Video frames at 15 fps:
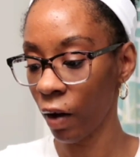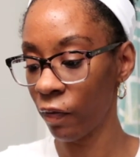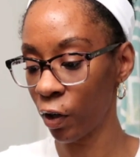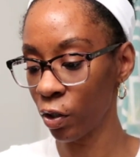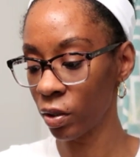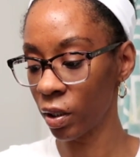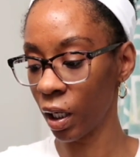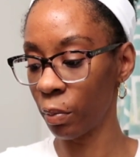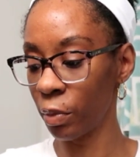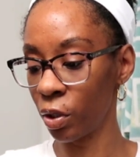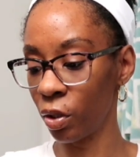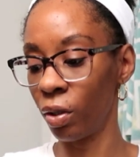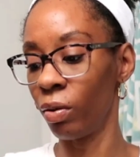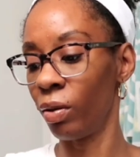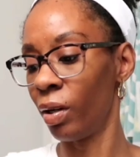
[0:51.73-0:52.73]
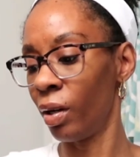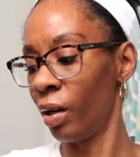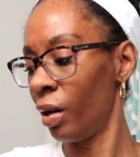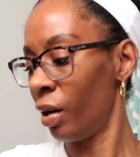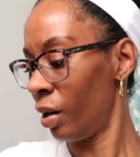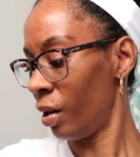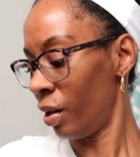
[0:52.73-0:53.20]
first thing I'm gonna do,
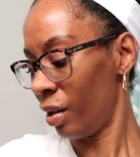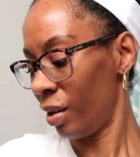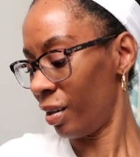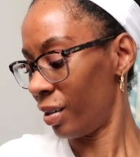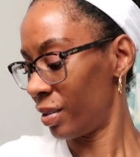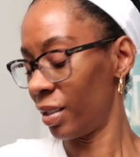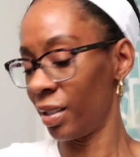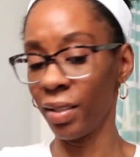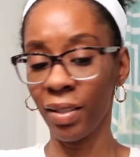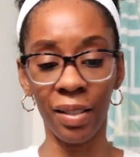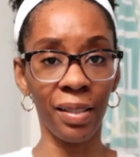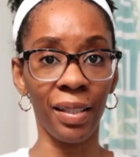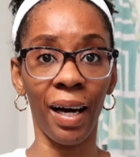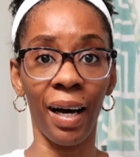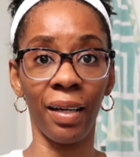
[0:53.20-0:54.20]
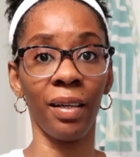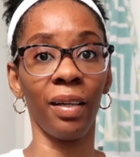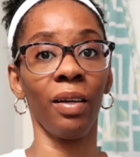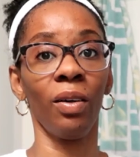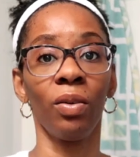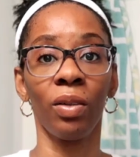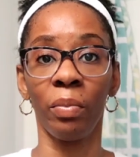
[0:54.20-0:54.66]
Jesus, it's hot
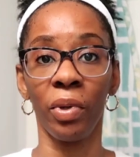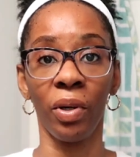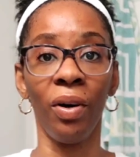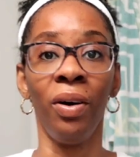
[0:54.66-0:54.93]
here, hold up y'all.